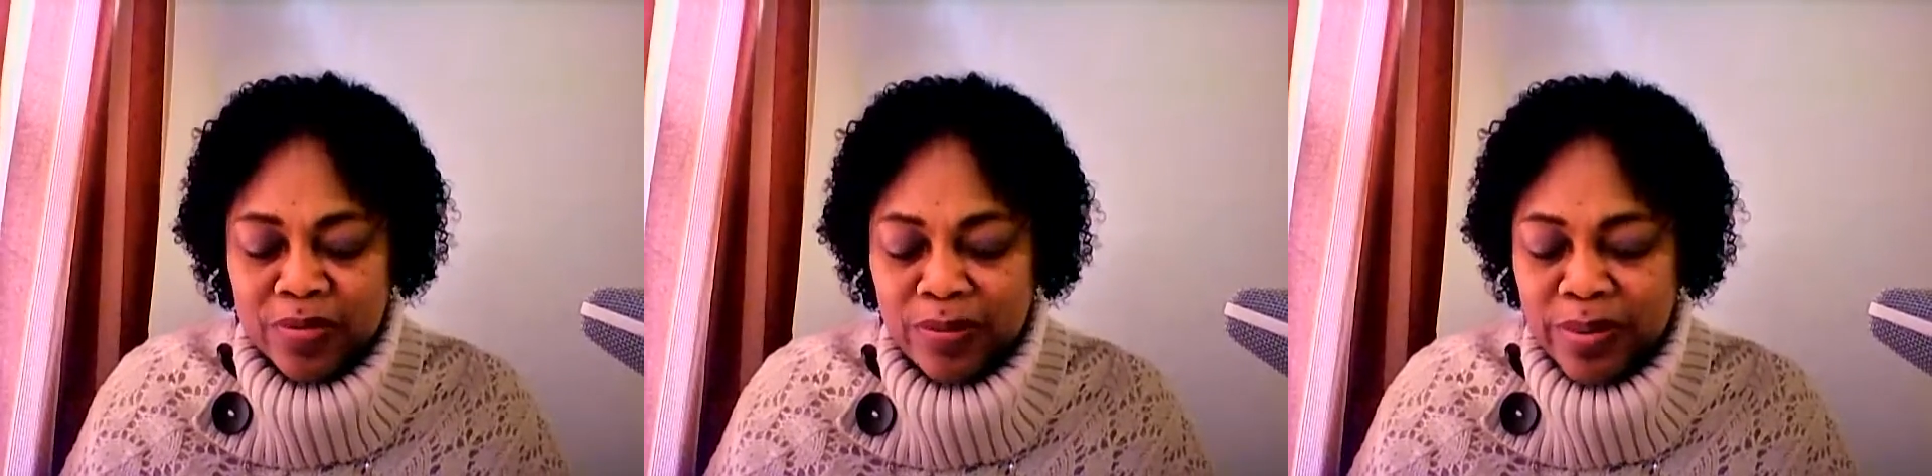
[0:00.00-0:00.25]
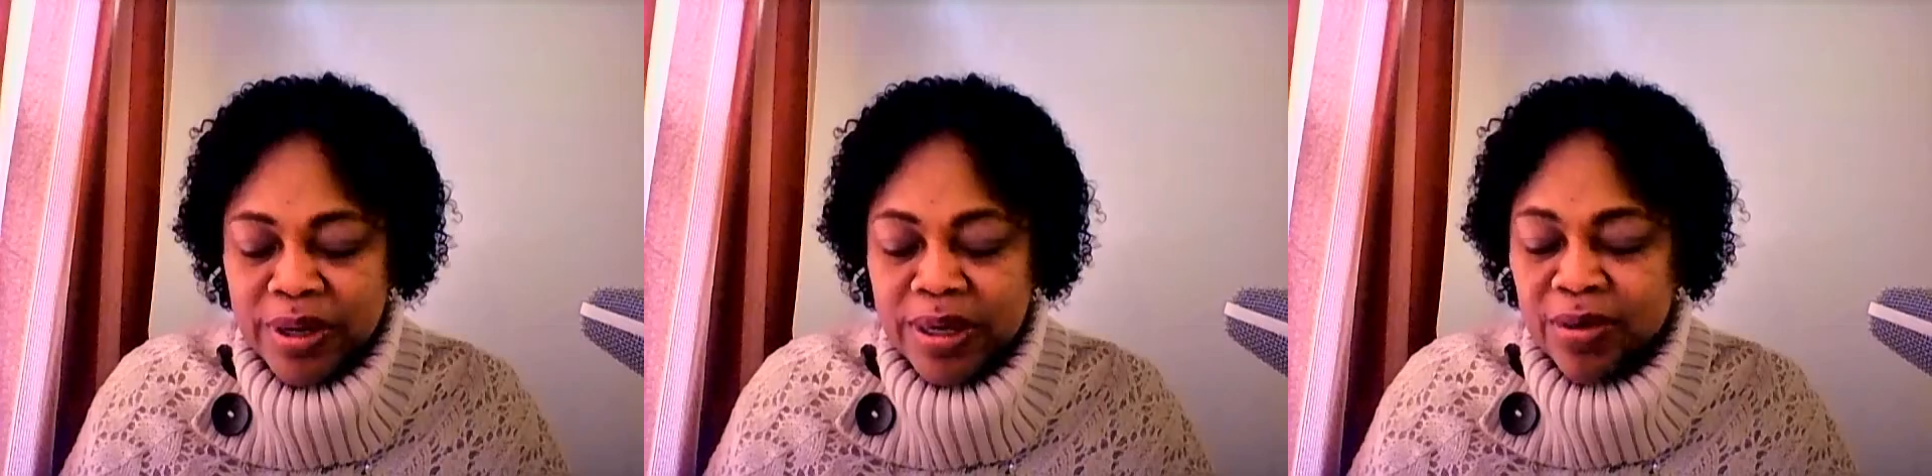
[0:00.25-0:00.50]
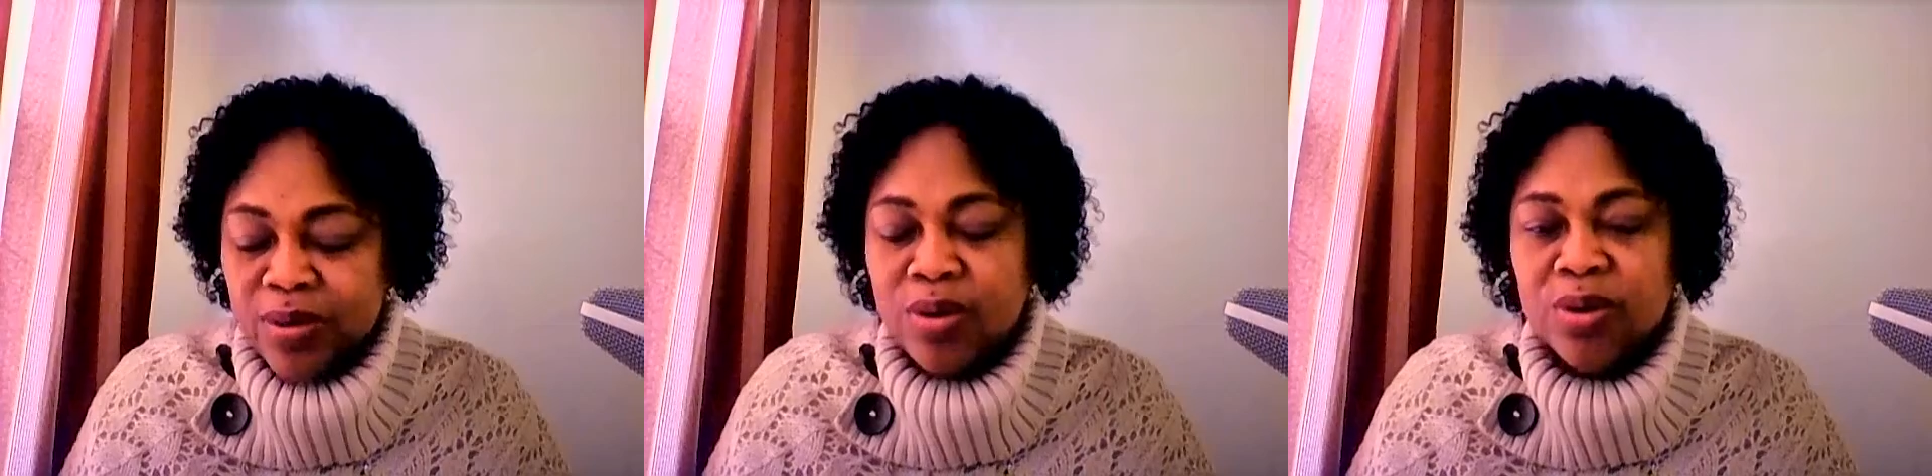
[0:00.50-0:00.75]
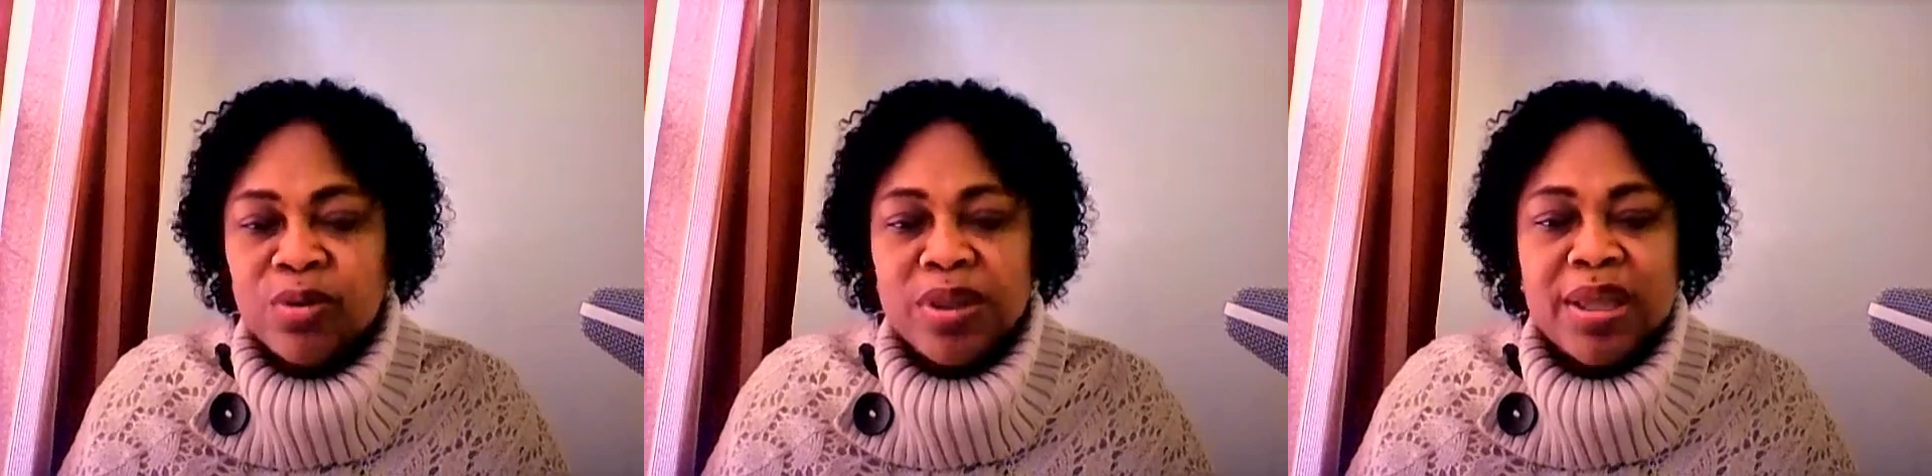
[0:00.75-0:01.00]
We pray that
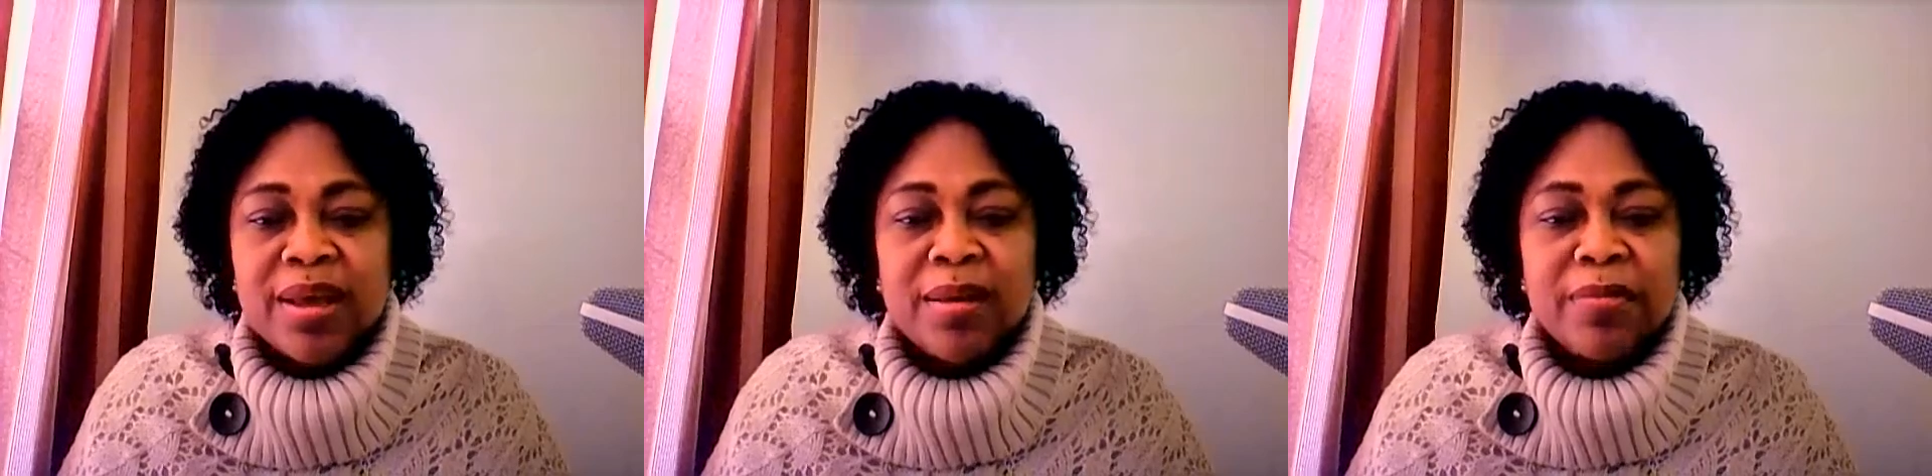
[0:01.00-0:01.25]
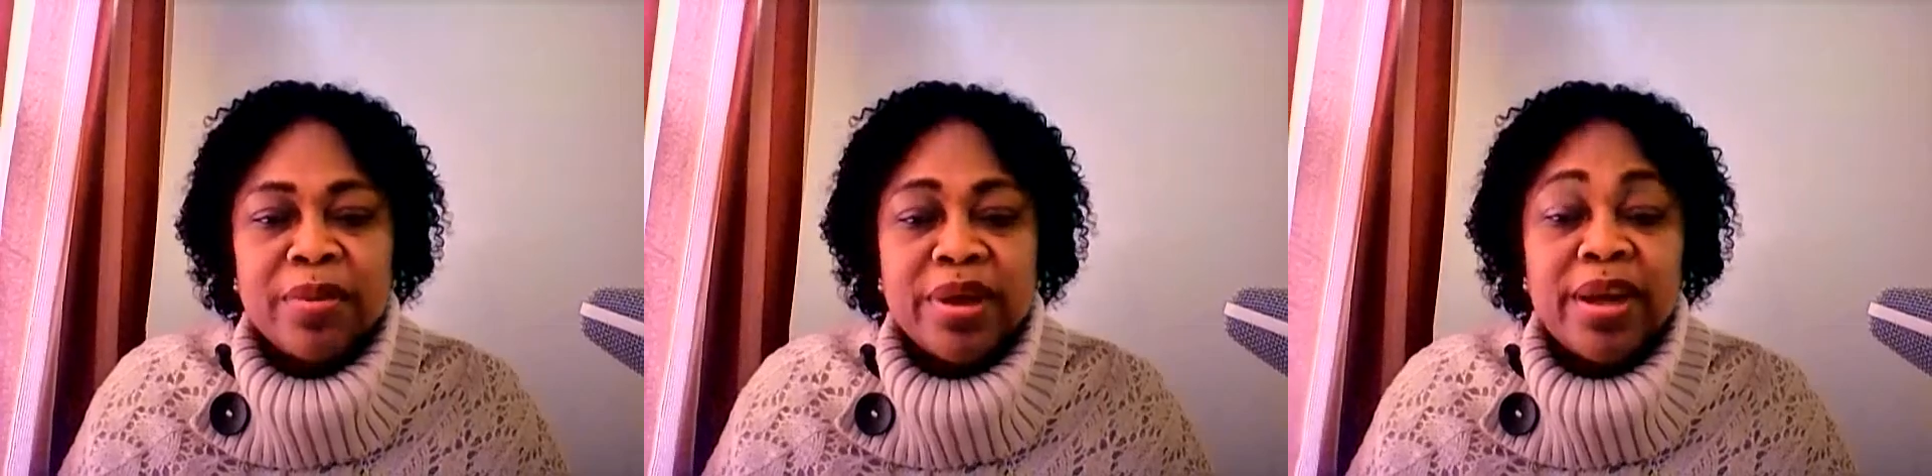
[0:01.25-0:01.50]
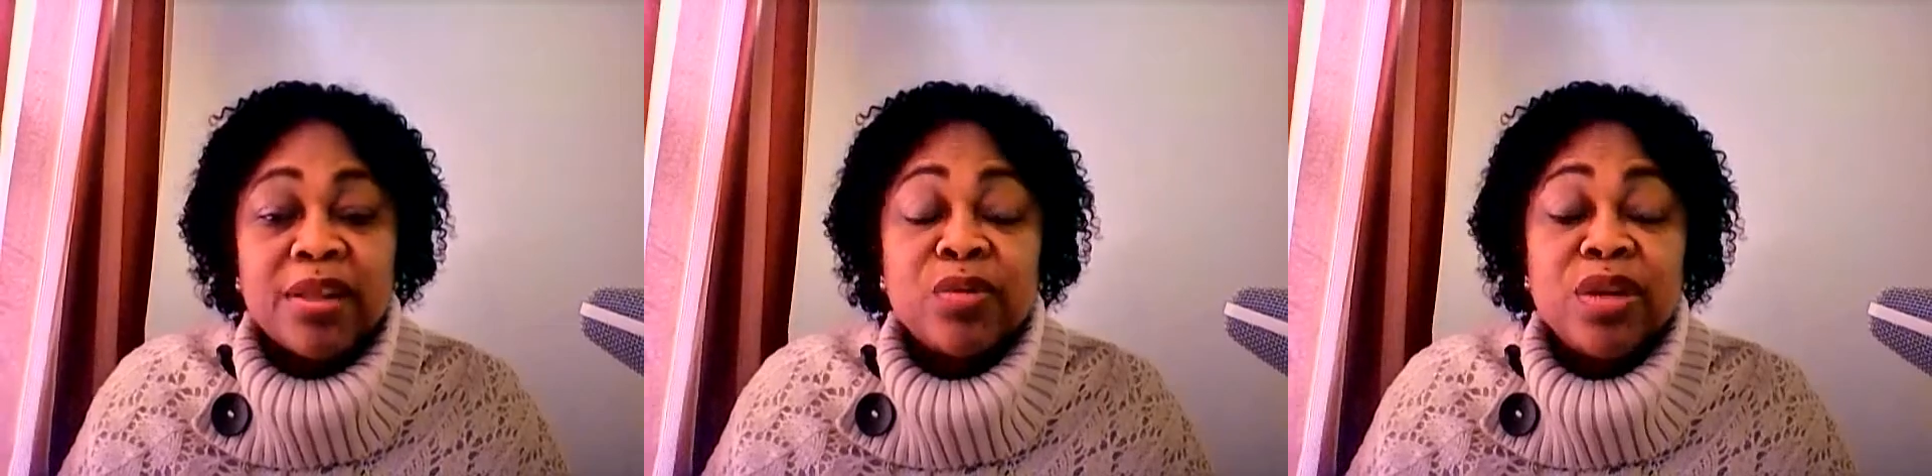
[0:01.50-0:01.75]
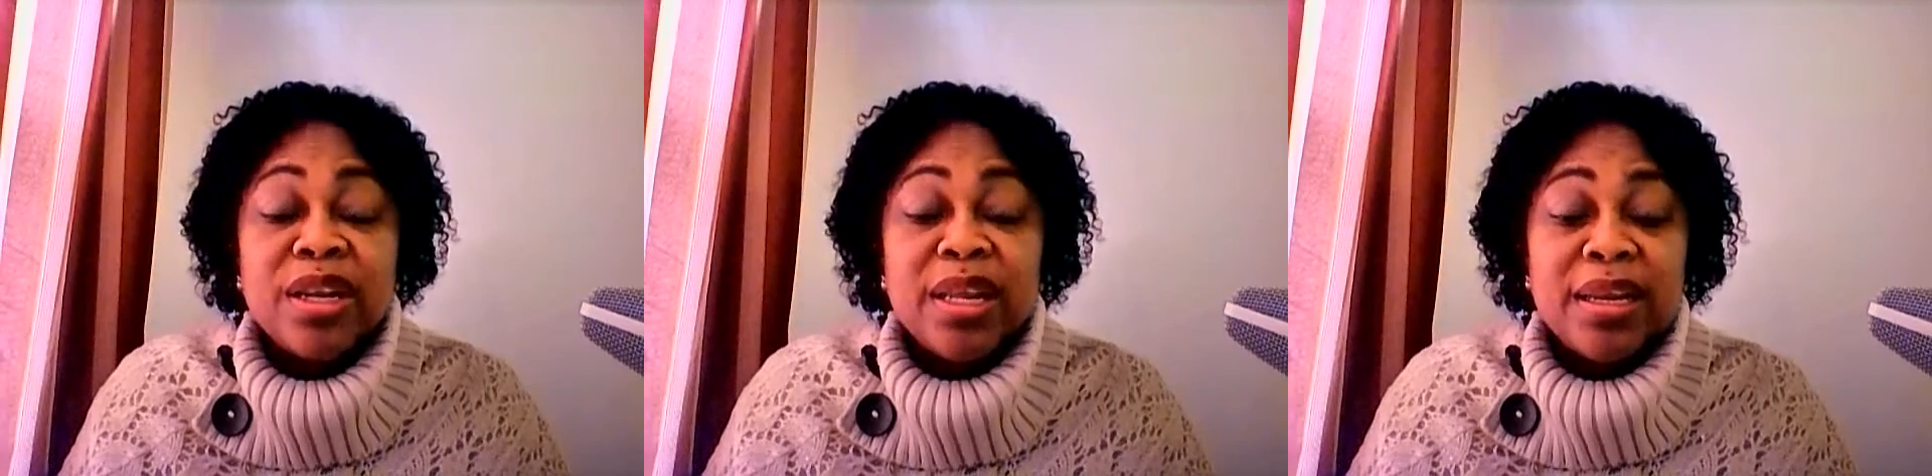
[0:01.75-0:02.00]
God we hear our prayer that
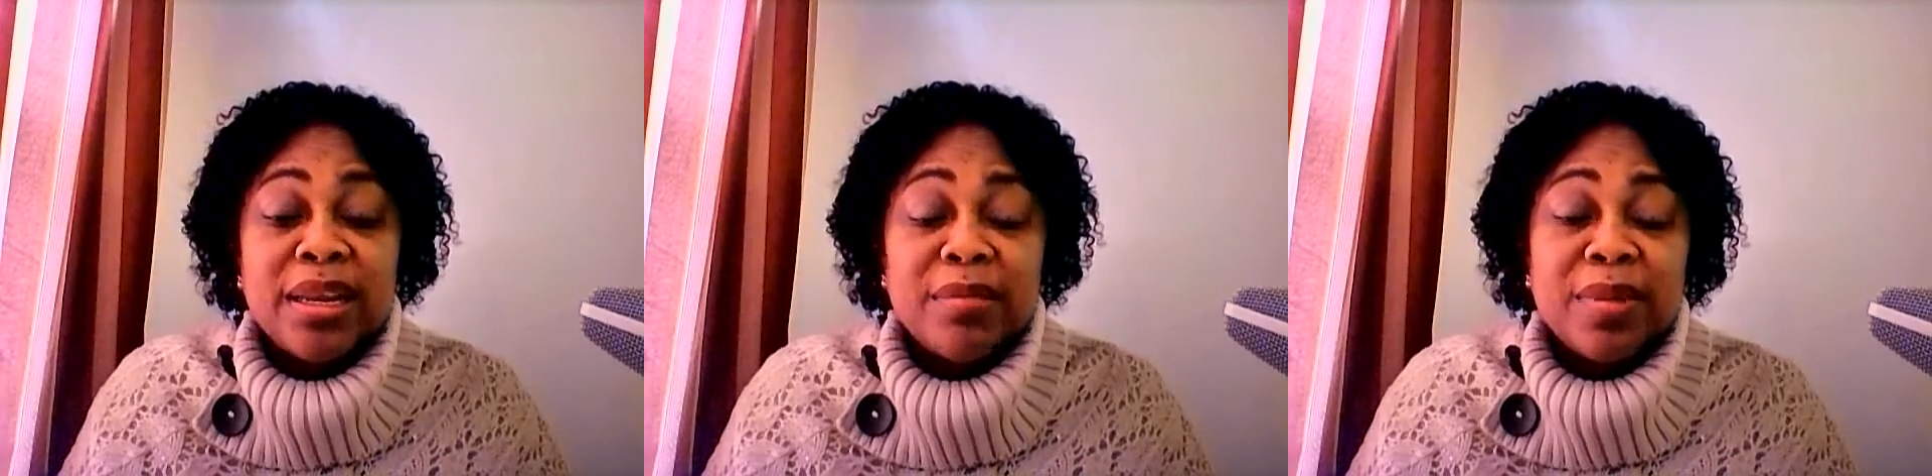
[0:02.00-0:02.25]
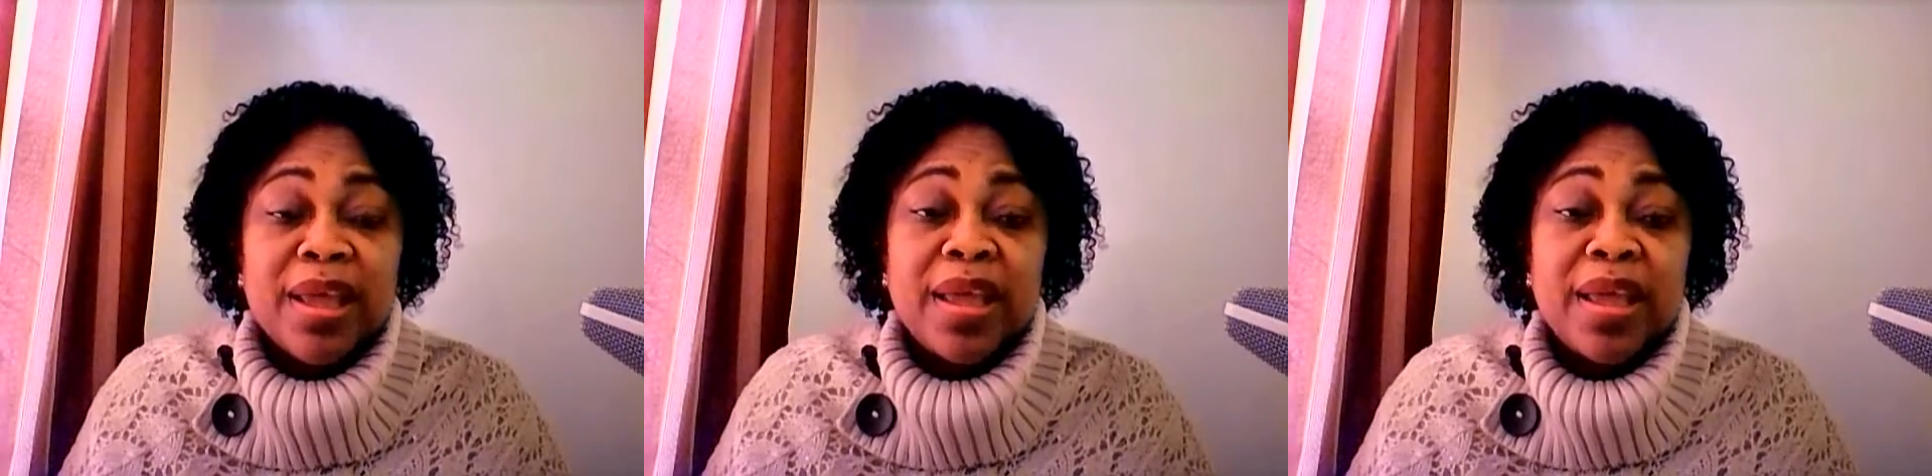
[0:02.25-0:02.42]
we need Him